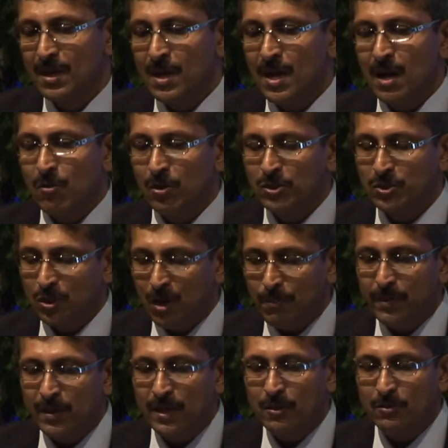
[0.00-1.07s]
I want to stop
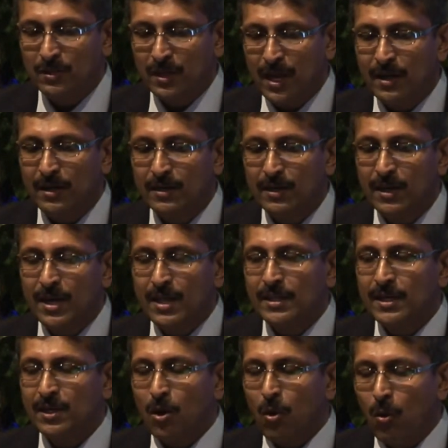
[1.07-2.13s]
here to thank
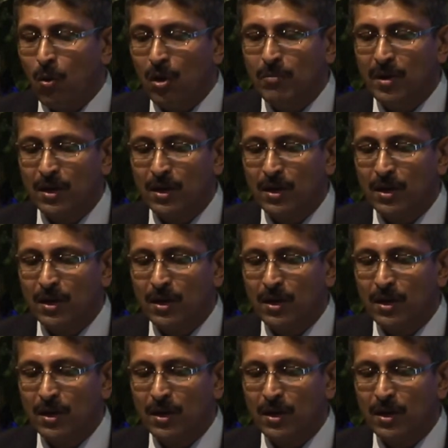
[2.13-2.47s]
that all my